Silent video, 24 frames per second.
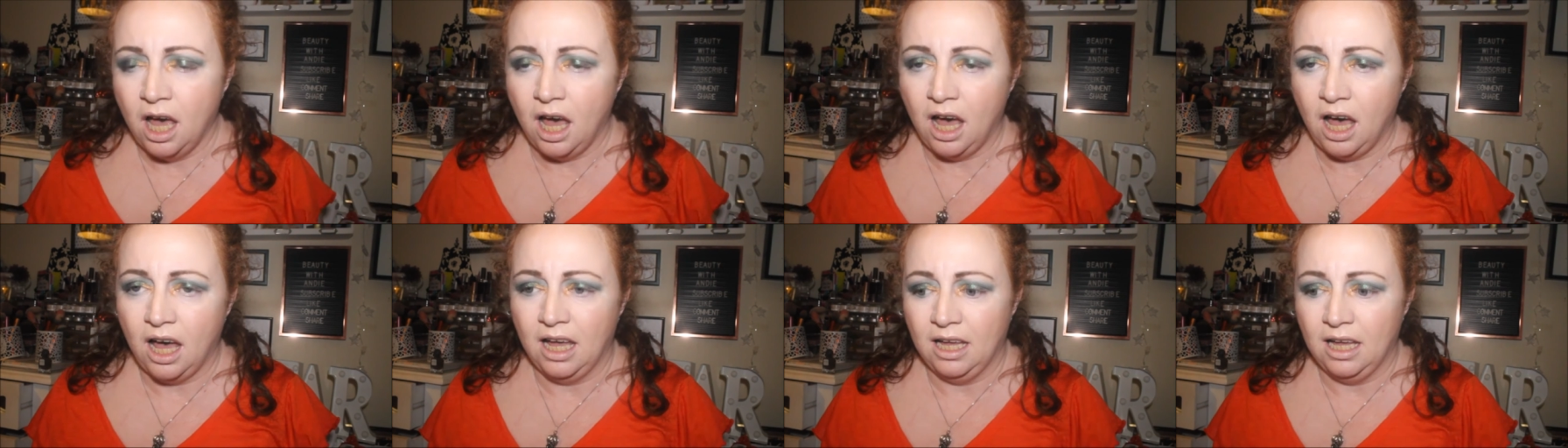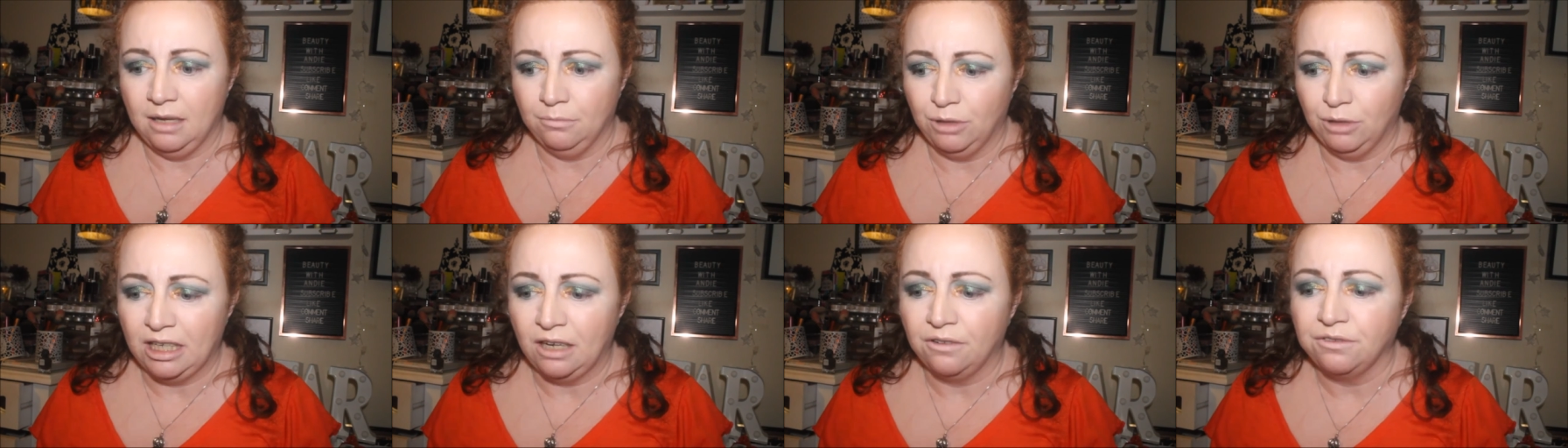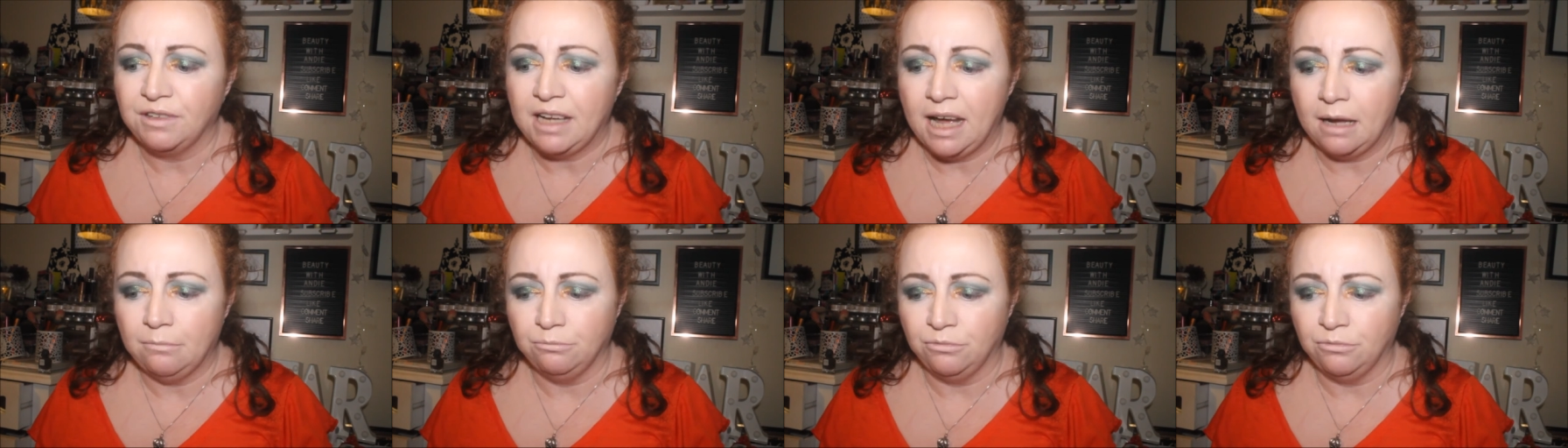um, went
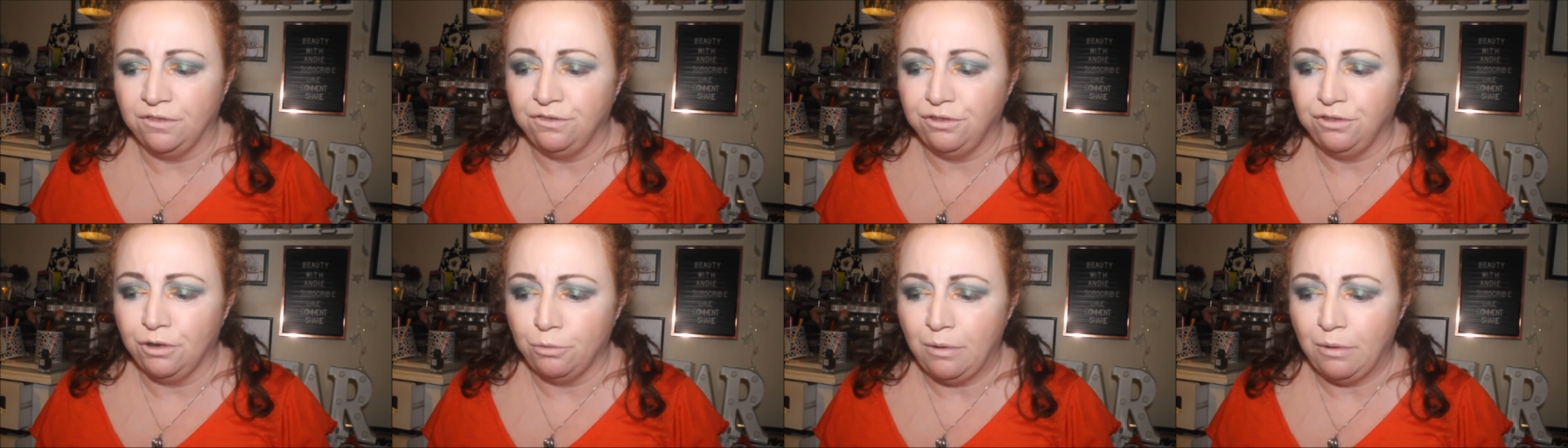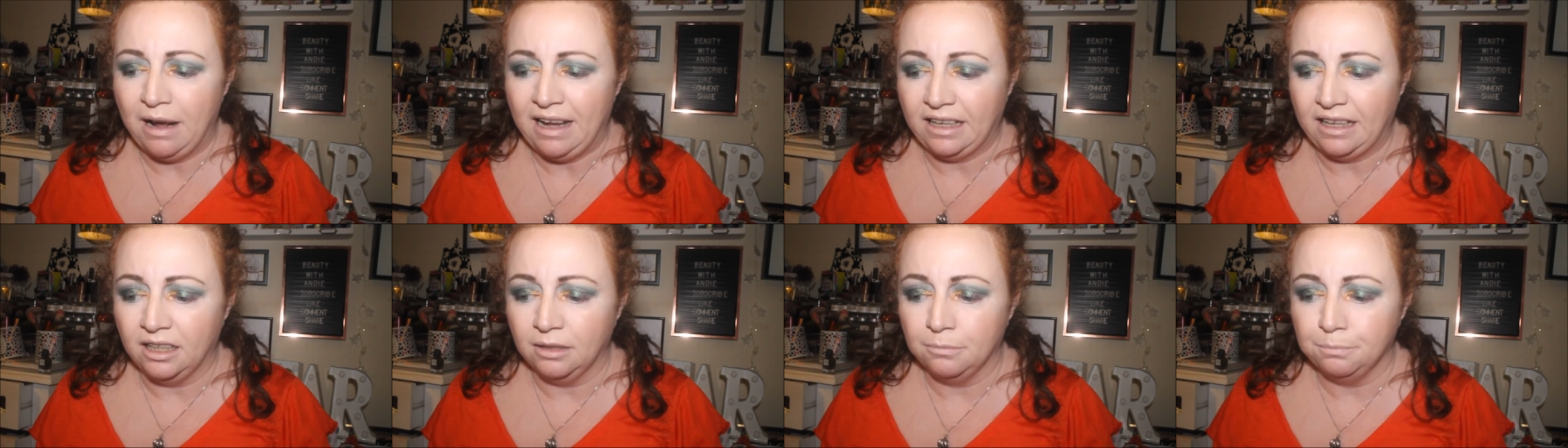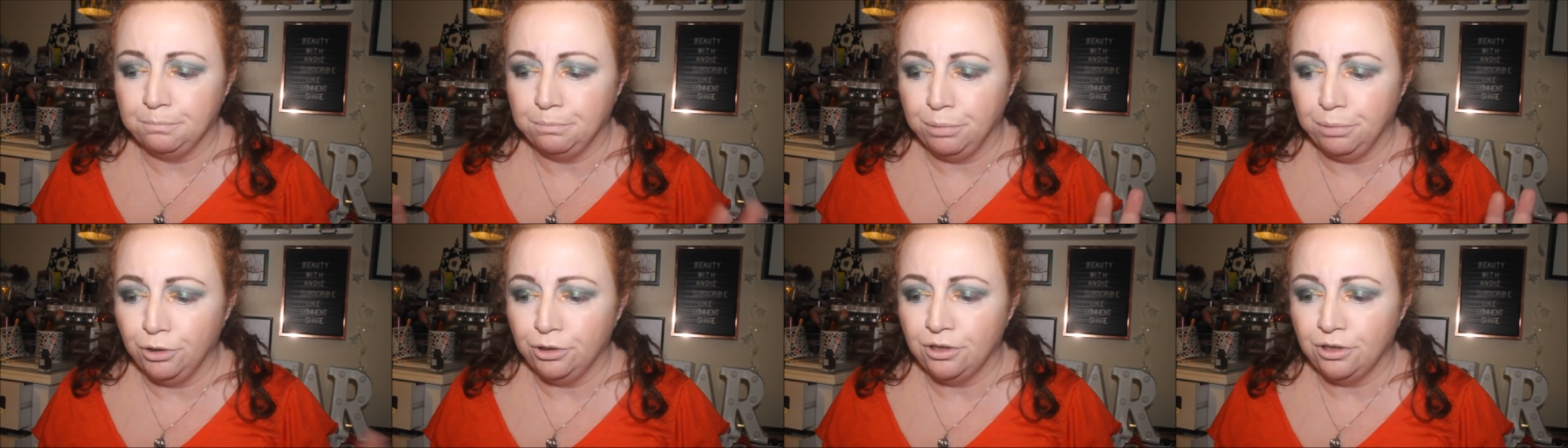off camera for a while
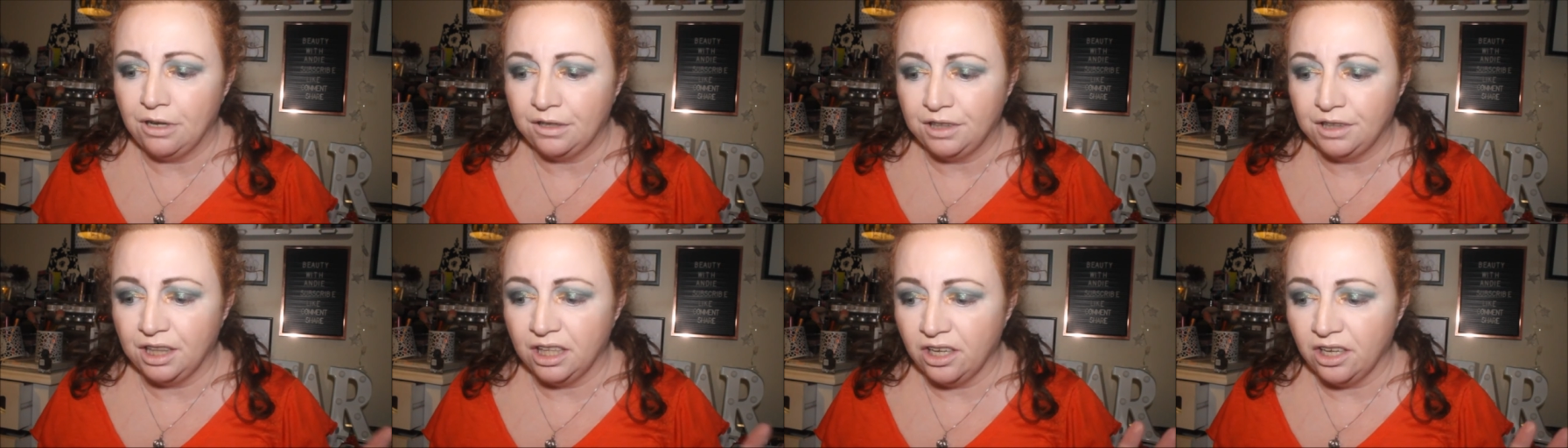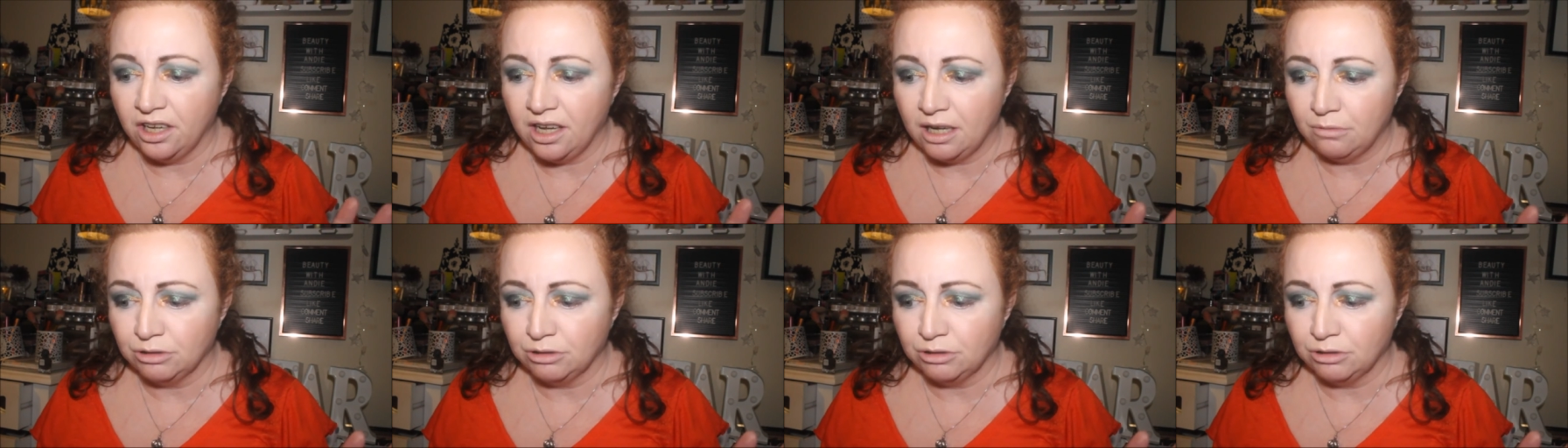but I thought